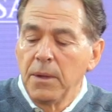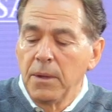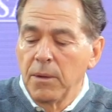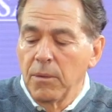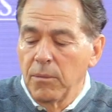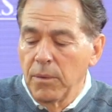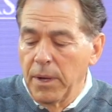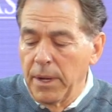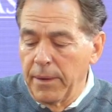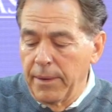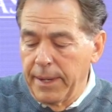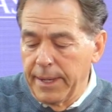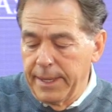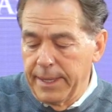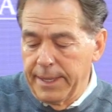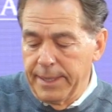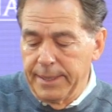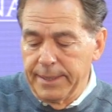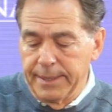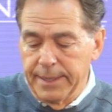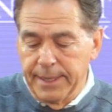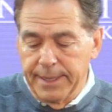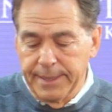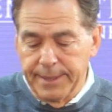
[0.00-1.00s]
Well,
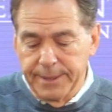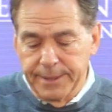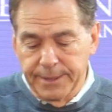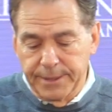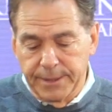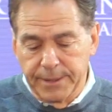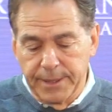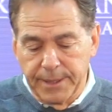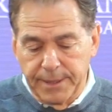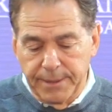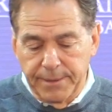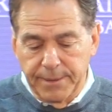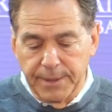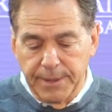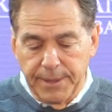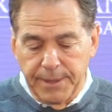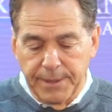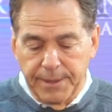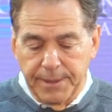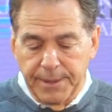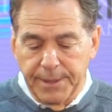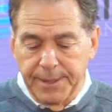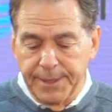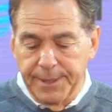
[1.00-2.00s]
I, I just think
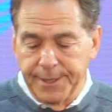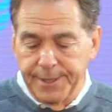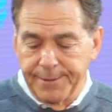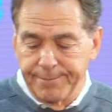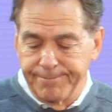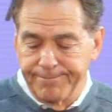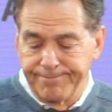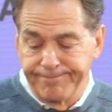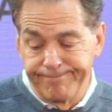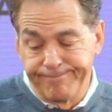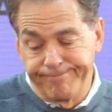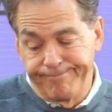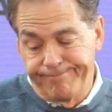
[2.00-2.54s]
that, um,